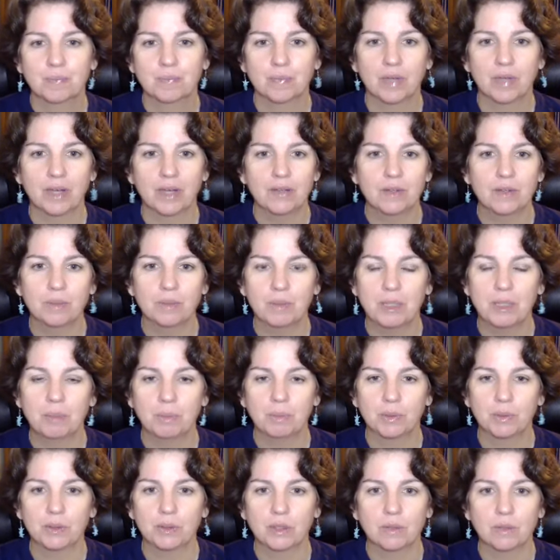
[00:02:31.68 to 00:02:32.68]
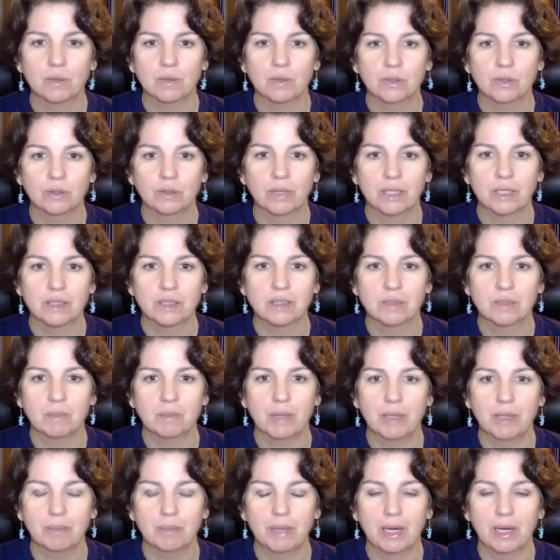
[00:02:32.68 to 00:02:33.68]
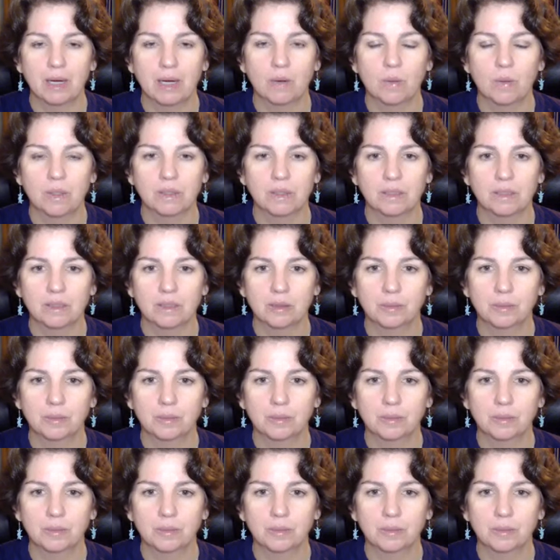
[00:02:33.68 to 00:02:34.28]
Other people don't trust my power.